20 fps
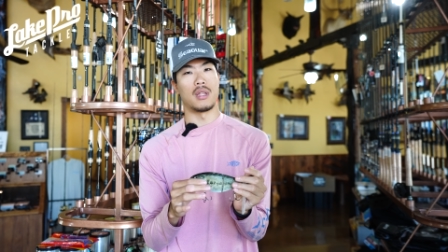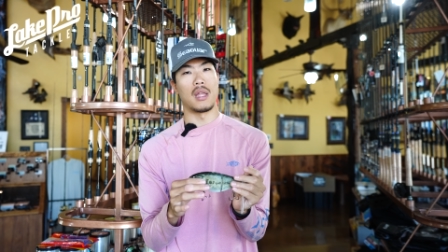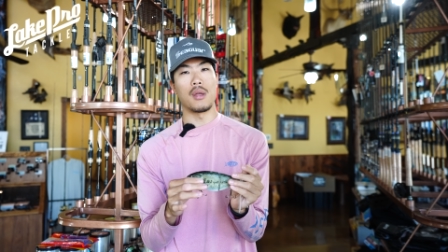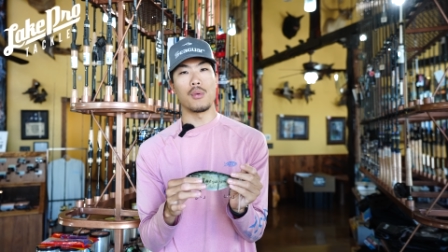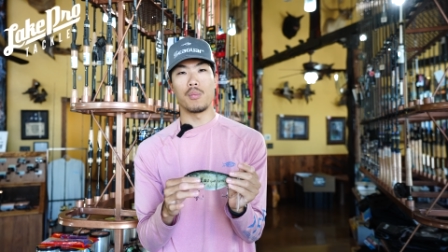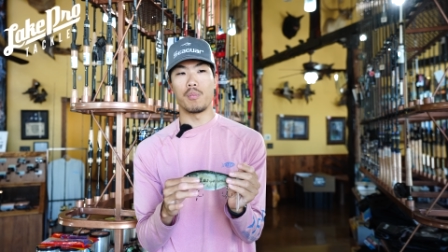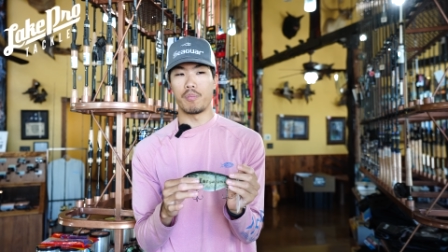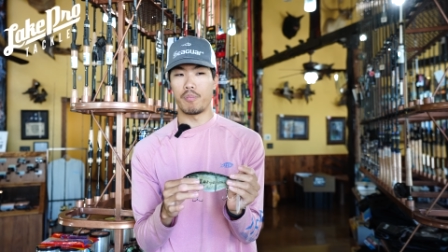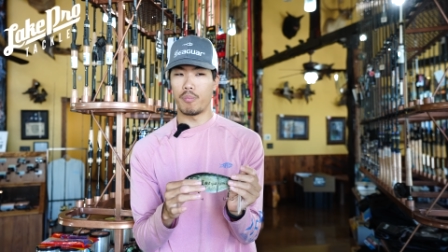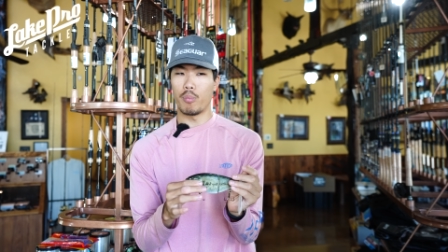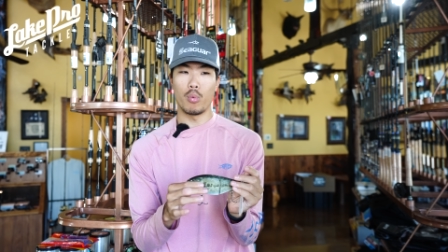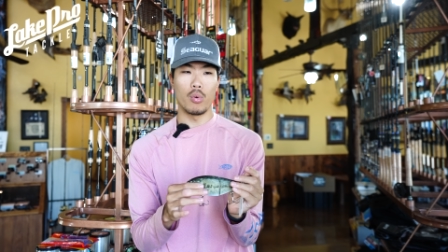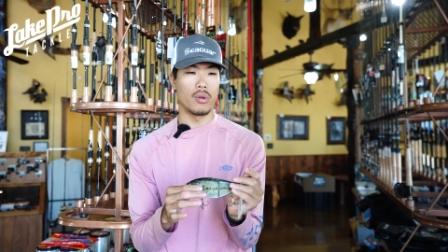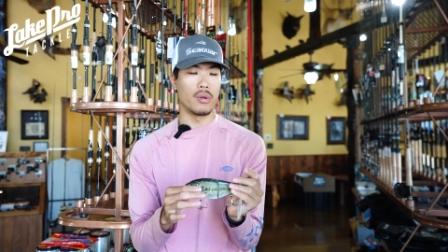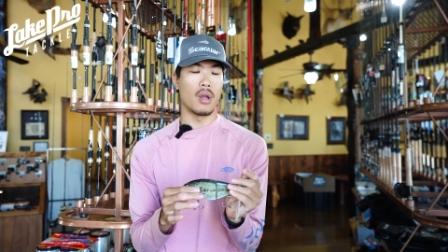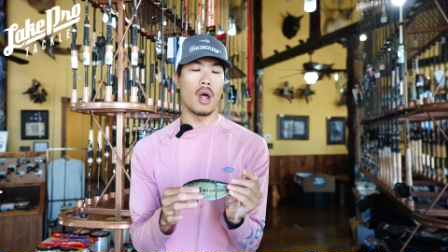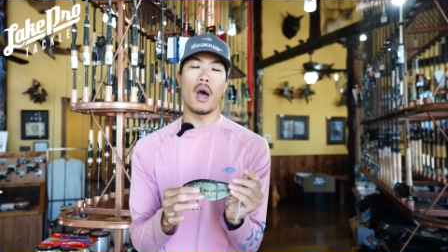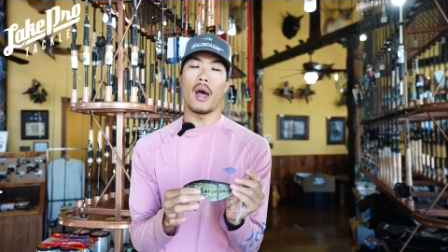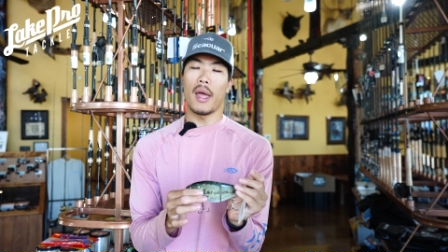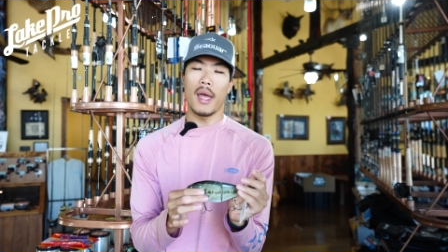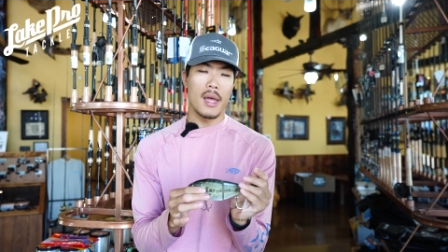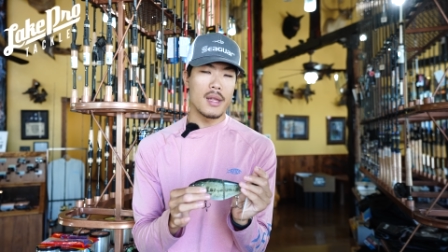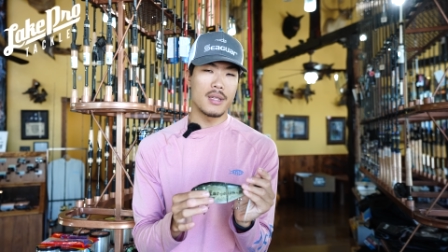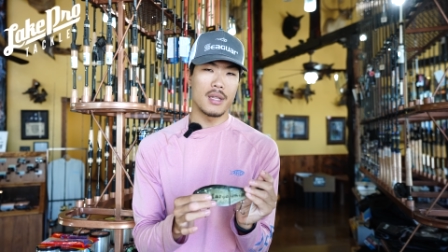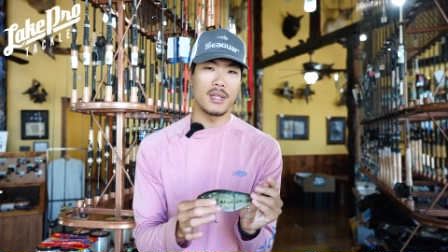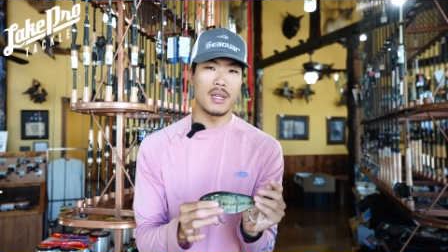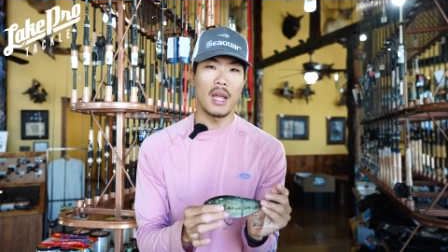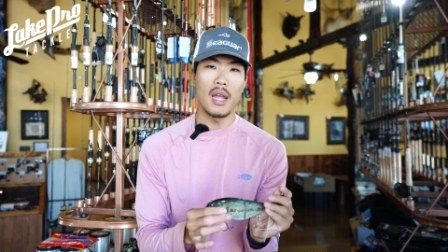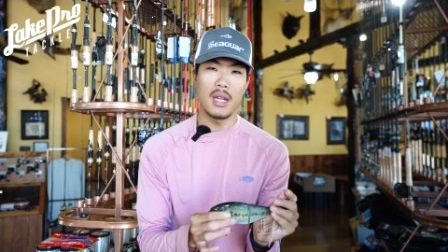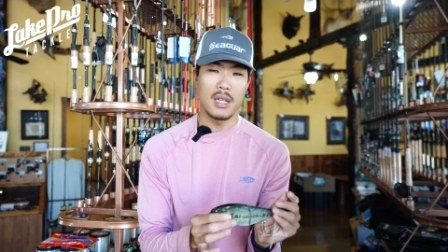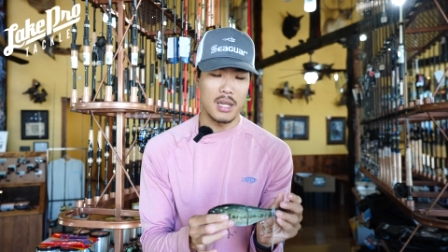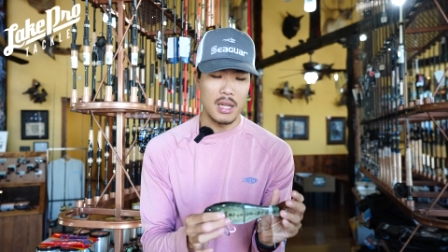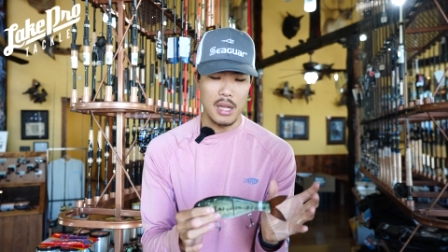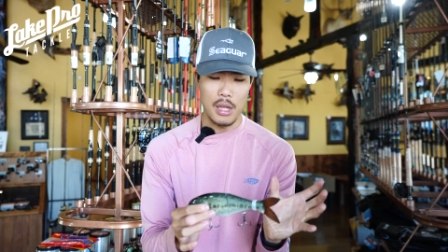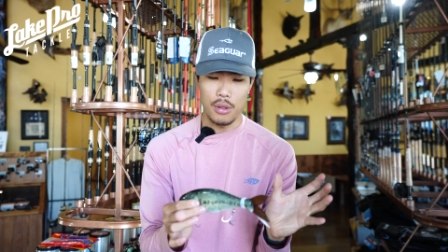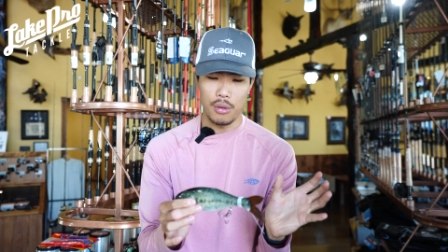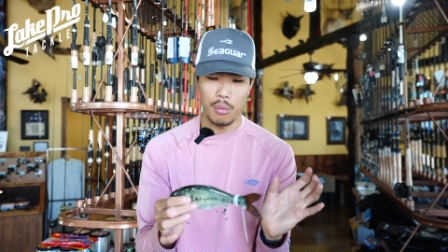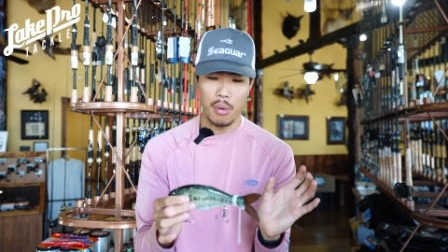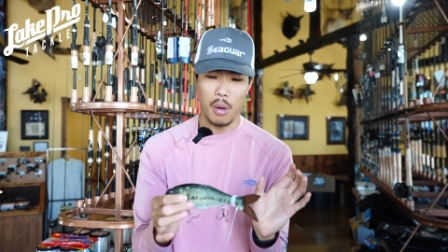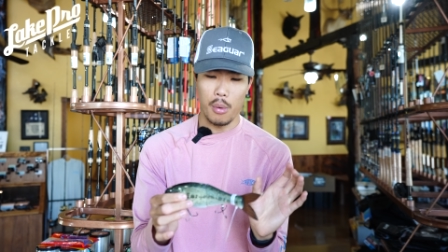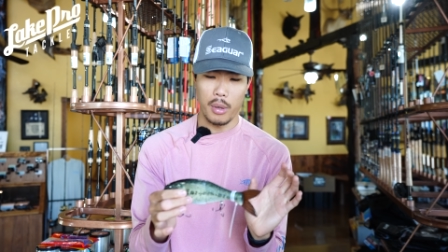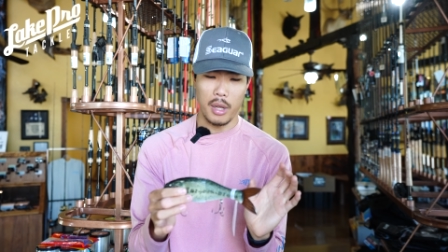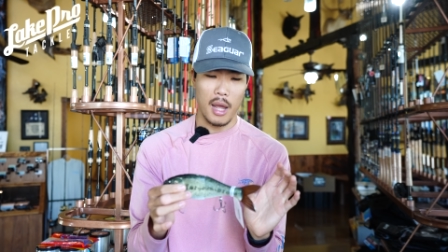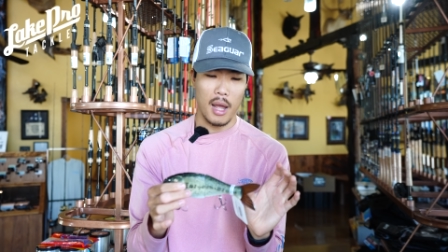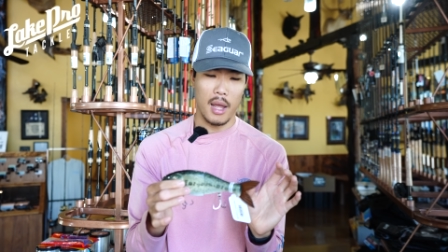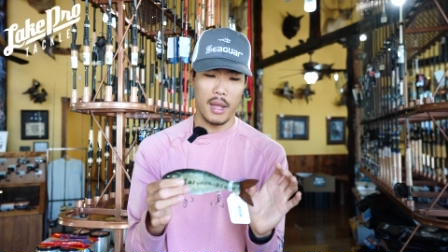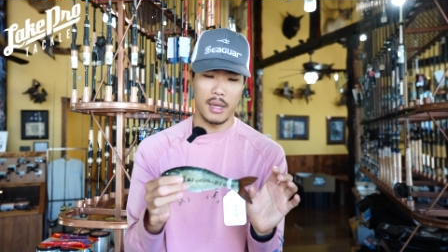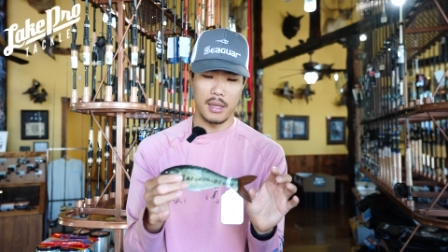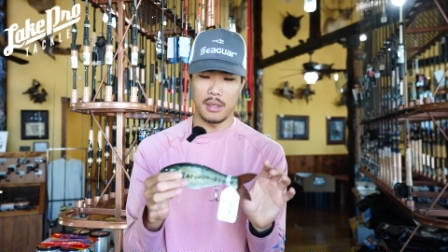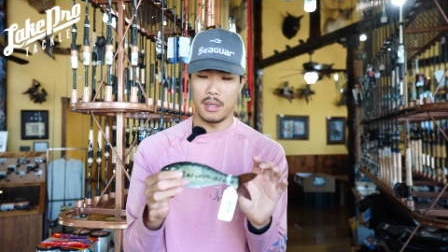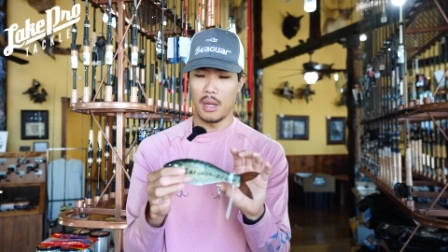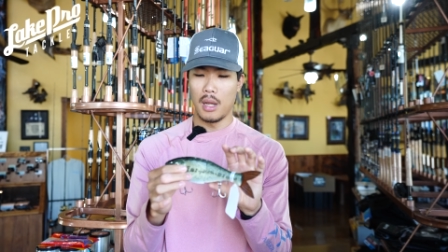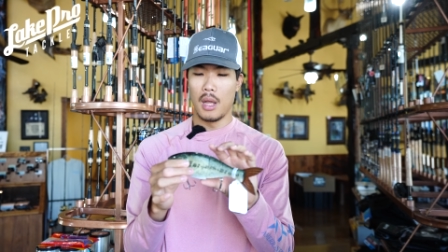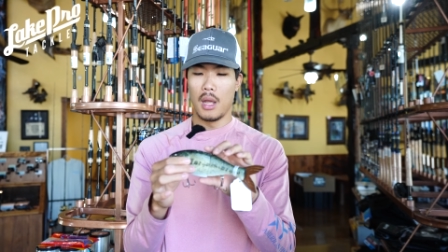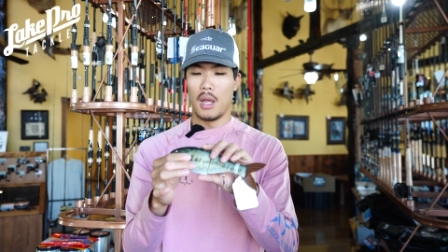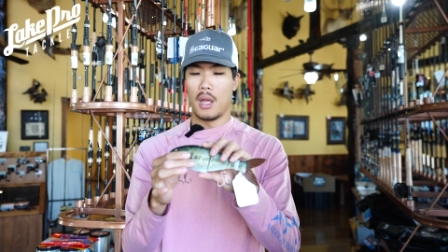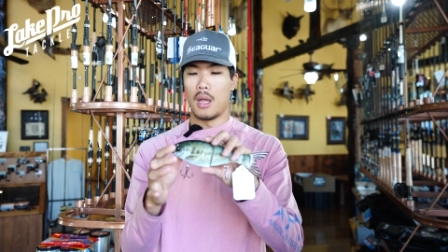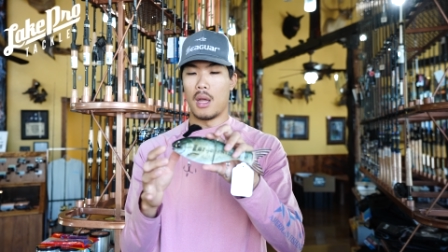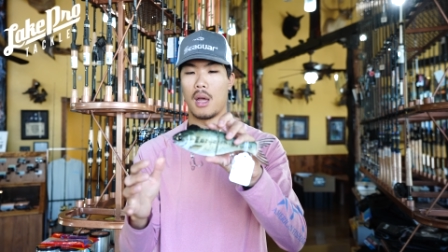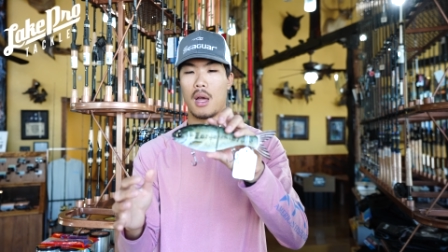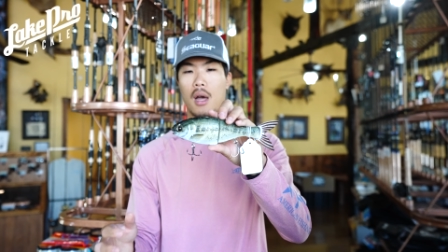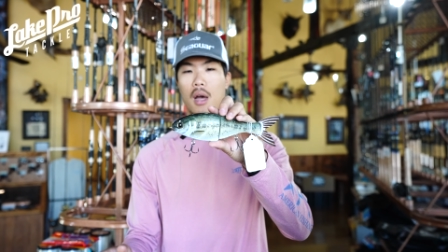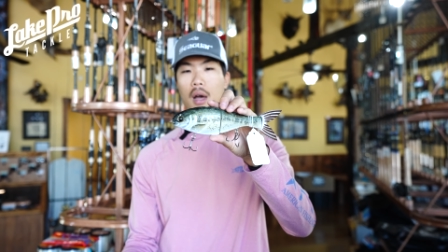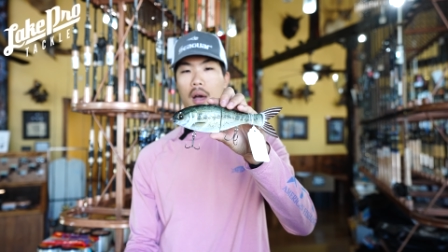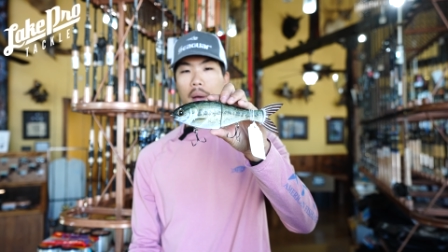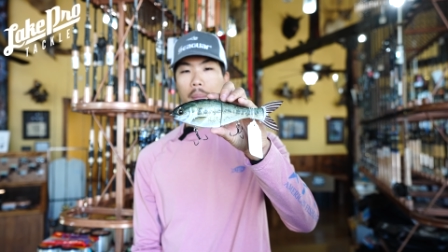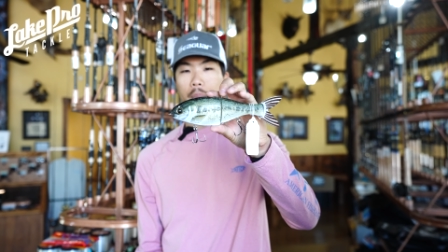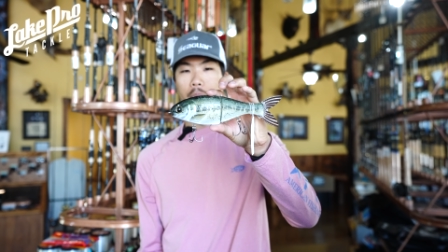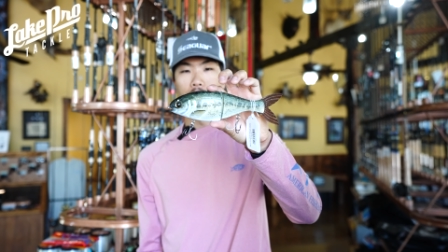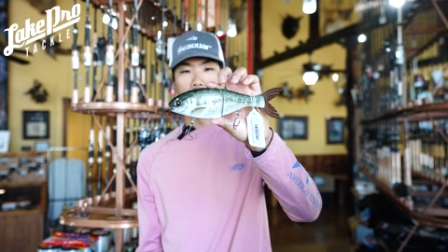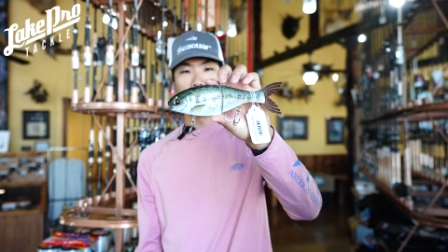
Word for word: They will not hesitate to eat their own kind. Um,